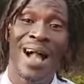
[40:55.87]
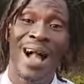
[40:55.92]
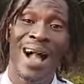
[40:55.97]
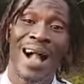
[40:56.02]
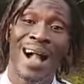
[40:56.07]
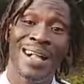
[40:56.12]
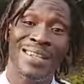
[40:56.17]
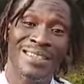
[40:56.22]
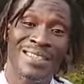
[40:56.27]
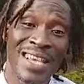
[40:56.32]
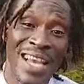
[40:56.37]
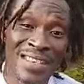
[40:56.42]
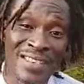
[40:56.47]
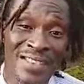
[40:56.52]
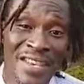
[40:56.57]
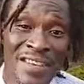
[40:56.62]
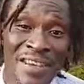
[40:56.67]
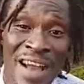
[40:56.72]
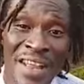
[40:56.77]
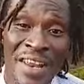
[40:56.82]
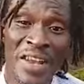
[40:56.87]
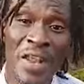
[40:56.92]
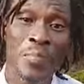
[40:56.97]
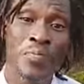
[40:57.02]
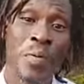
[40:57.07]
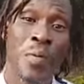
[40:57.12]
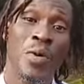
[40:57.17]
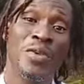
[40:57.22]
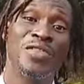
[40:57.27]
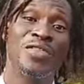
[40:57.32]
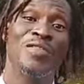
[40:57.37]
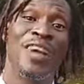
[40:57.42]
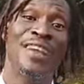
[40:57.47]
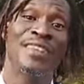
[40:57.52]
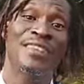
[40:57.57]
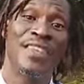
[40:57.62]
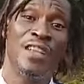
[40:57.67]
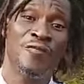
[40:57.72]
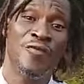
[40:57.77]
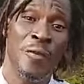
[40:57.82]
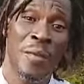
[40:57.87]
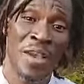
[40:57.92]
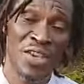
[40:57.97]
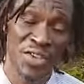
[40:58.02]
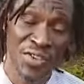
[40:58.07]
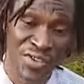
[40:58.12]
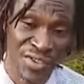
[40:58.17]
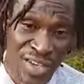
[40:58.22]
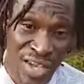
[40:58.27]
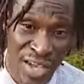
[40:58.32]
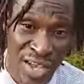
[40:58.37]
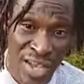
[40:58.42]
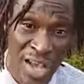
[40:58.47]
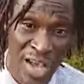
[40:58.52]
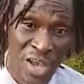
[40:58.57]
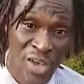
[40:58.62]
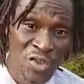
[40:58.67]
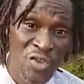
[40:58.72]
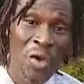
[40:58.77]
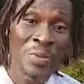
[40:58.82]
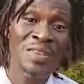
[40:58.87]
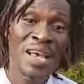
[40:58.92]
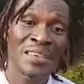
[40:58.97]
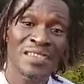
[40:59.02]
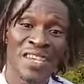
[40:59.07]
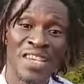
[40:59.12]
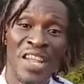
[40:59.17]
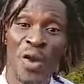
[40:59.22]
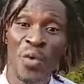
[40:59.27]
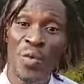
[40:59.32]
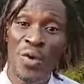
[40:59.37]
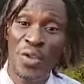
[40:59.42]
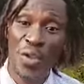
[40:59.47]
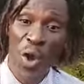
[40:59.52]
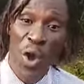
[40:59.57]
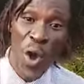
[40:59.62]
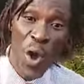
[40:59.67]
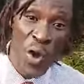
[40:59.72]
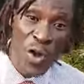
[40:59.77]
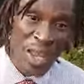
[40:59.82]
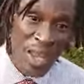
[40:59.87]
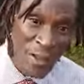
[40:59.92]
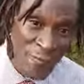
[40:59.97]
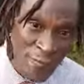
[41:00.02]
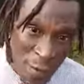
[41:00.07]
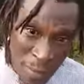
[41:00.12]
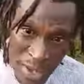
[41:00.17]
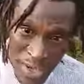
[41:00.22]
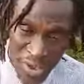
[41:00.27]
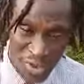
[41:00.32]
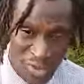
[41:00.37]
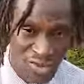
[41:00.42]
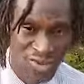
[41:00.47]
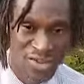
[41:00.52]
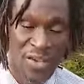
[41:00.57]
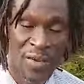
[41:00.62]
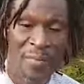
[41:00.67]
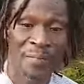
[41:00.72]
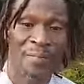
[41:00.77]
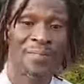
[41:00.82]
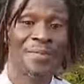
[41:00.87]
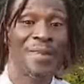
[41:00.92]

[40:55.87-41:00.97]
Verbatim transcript: Al Jazeera they promote the right information there. Sometimes they with all information there.